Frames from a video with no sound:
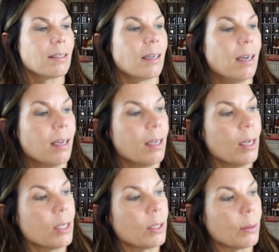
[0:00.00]
there.
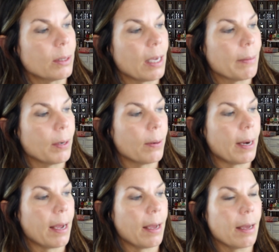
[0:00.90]
So same
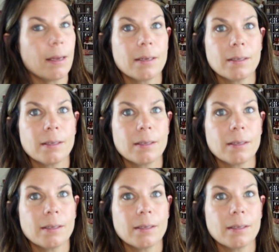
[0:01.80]
gray.